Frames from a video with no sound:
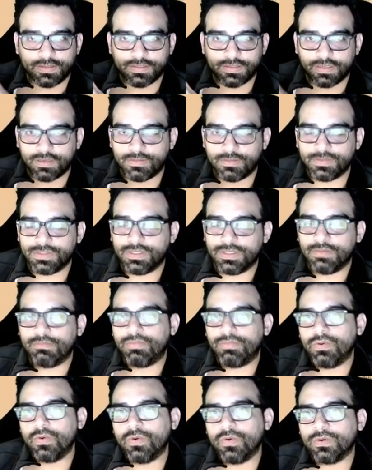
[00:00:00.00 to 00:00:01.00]
tubs and
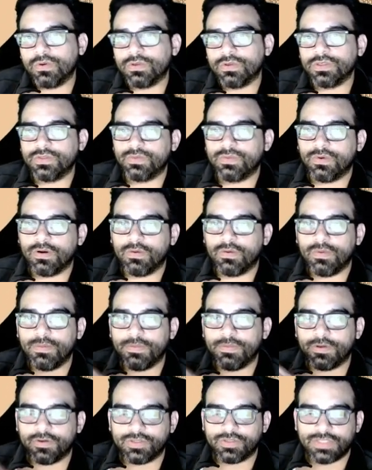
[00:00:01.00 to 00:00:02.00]
pools where women
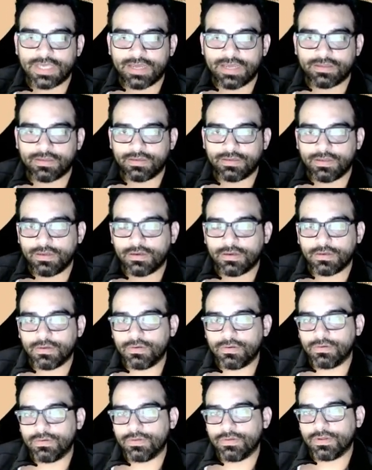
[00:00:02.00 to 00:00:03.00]
are scantily
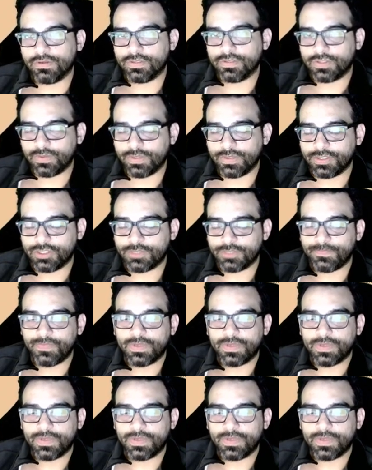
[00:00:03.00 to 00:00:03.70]
clothed on Twitch.